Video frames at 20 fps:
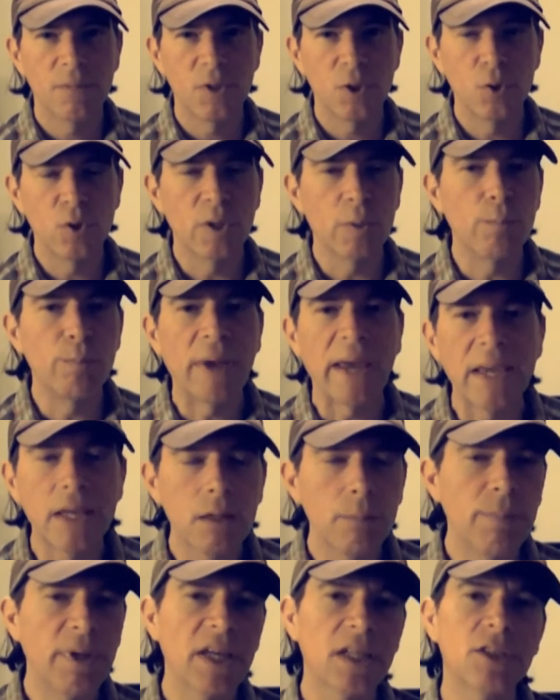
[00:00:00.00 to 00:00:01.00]
you can paint
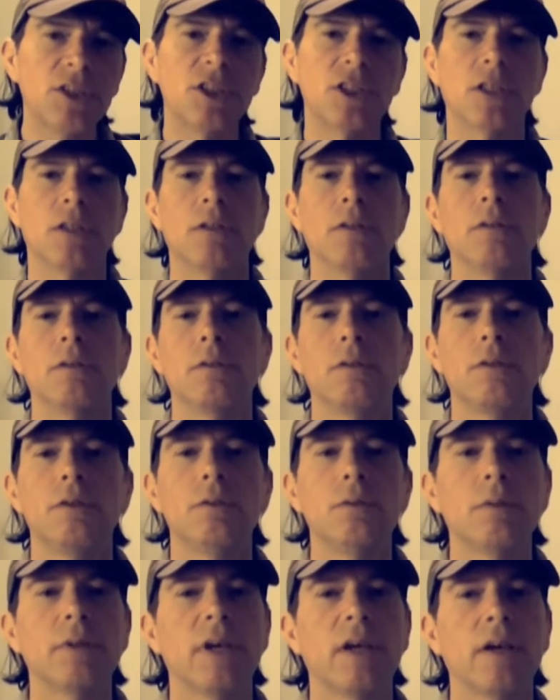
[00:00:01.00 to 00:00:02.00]
a picture,
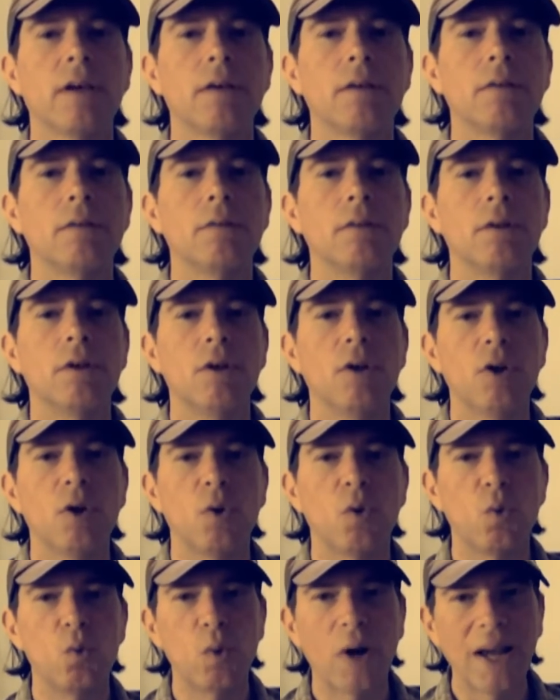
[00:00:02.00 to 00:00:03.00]
you can
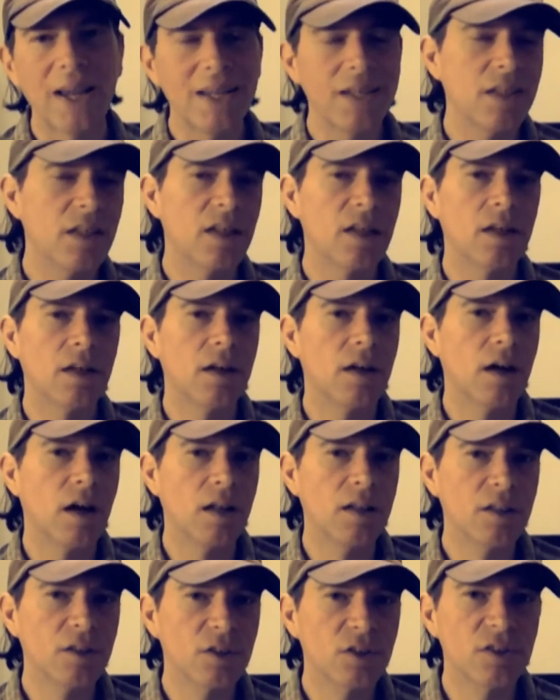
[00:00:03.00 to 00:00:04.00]
write a
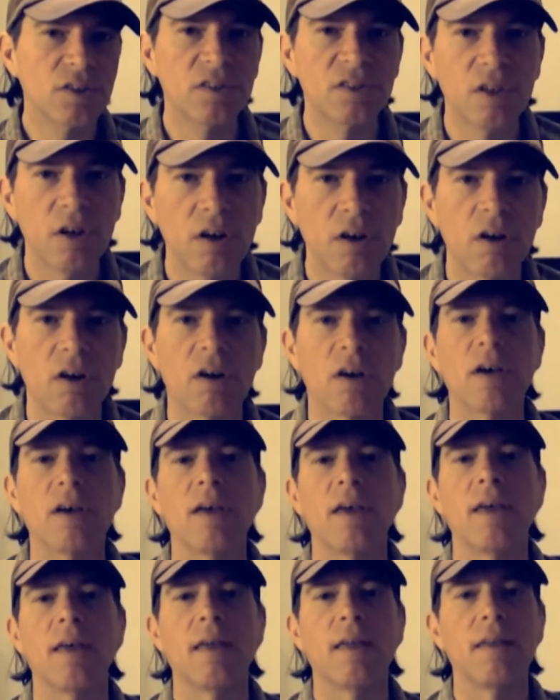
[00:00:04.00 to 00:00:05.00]
little song
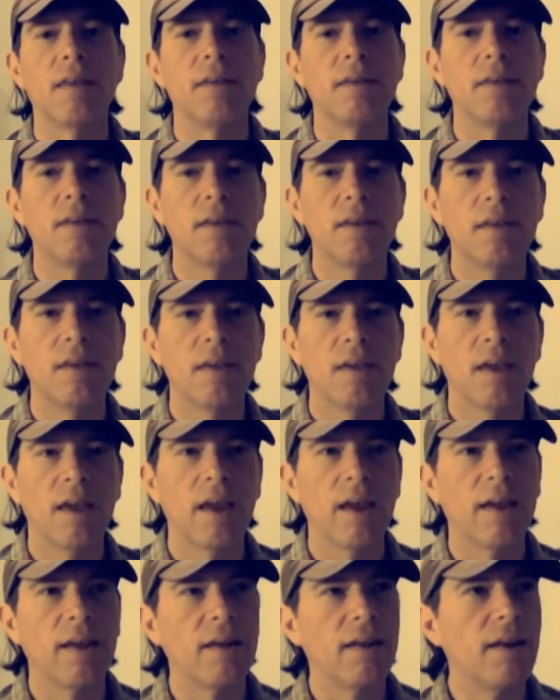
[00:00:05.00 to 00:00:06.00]
and
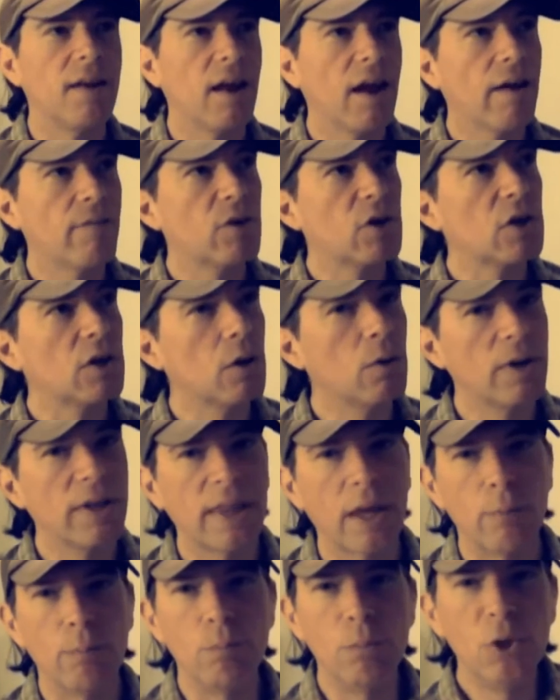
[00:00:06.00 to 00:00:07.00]
have it go to
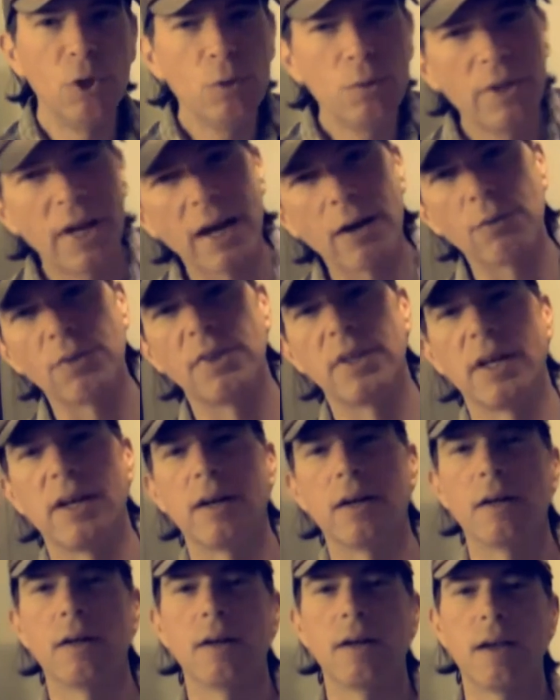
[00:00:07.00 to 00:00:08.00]
that moon out
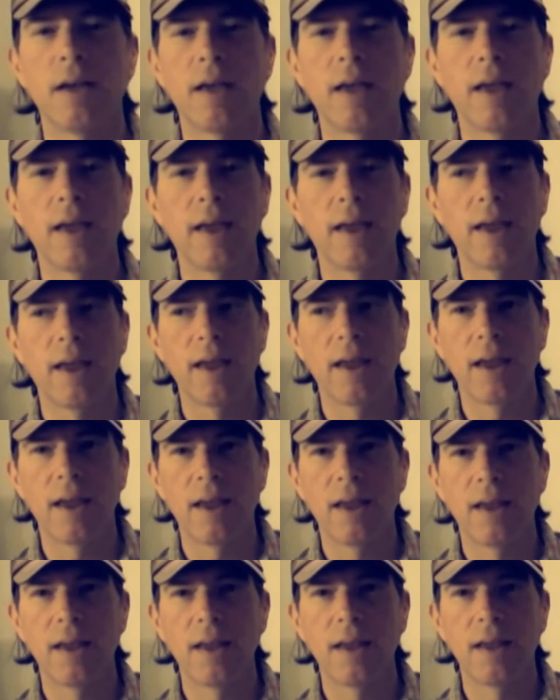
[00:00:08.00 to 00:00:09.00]
there,
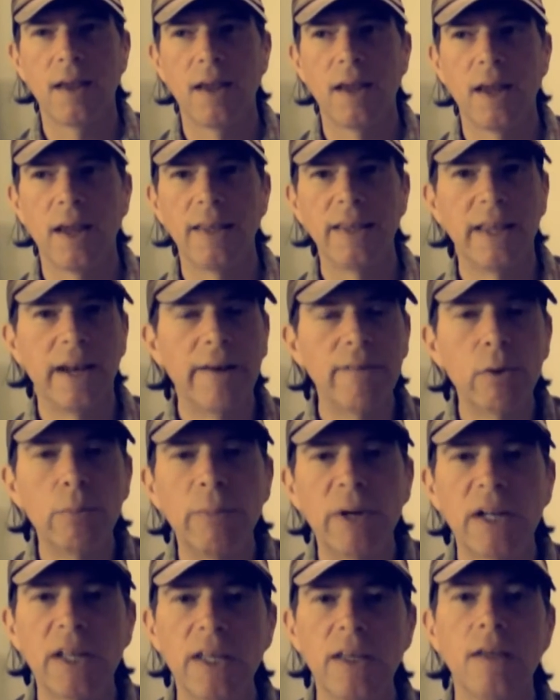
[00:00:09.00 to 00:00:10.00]
and then
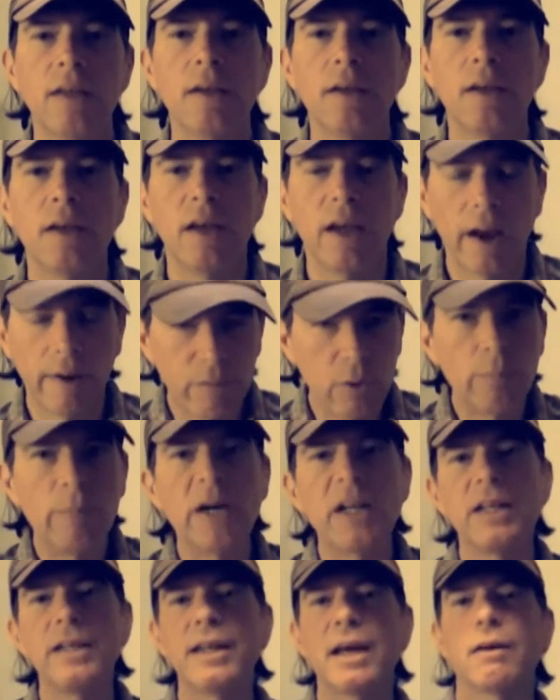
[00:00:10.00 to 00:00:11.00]
everybody
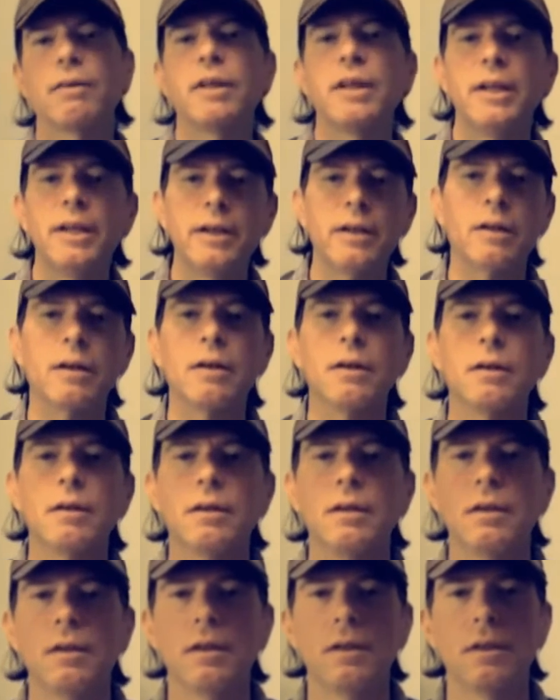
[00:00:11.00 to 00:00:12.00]
down here
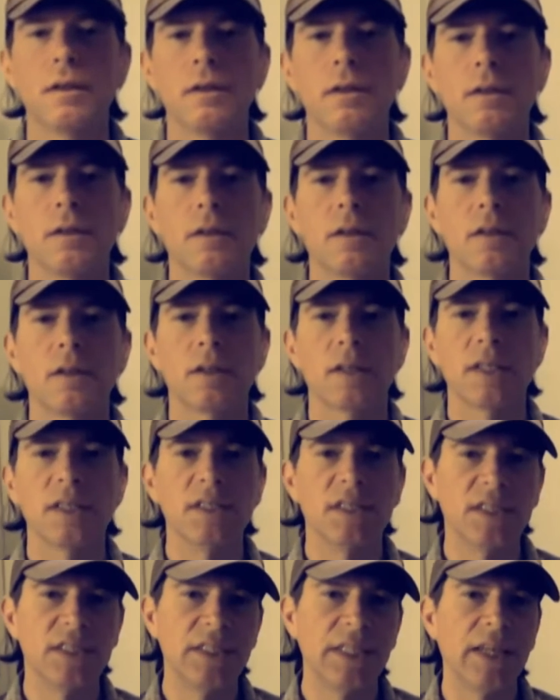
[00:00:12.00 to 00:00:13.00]

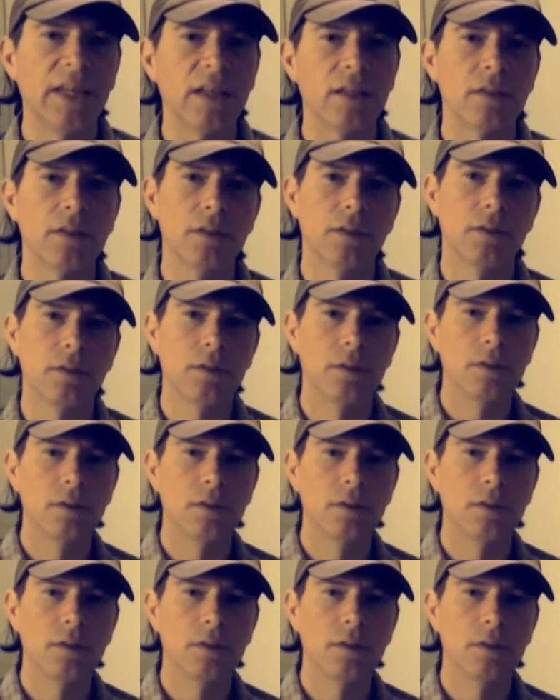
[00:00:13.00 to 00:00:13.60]
can see it.